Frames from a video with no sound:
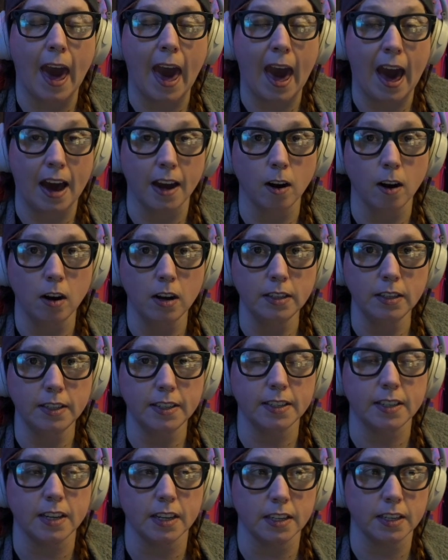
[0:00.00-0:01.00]
add-ons
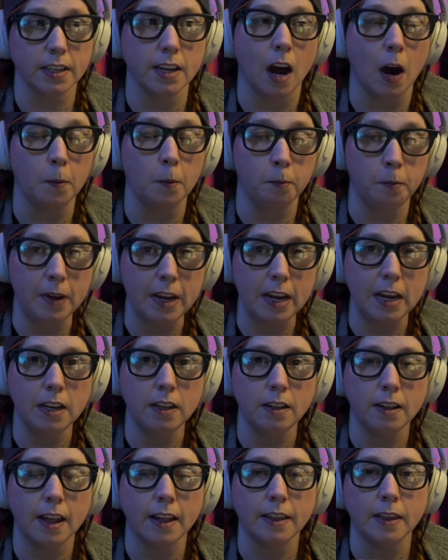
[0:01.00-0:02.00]
does not
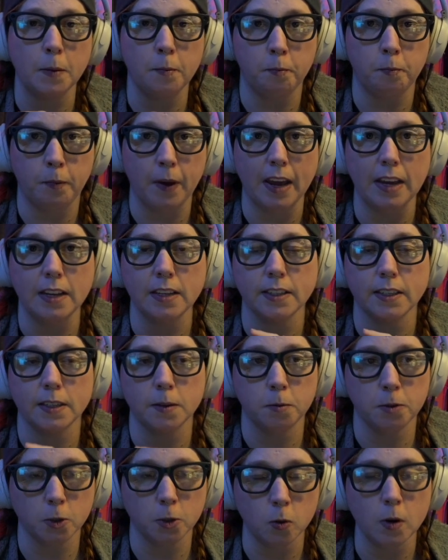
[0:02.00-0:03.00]
mean that the base
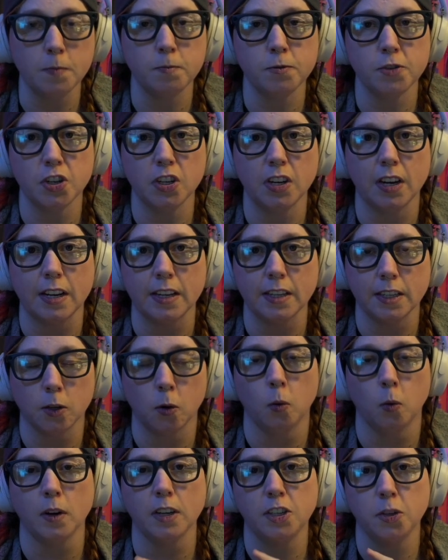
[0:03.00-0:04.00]
subscription is going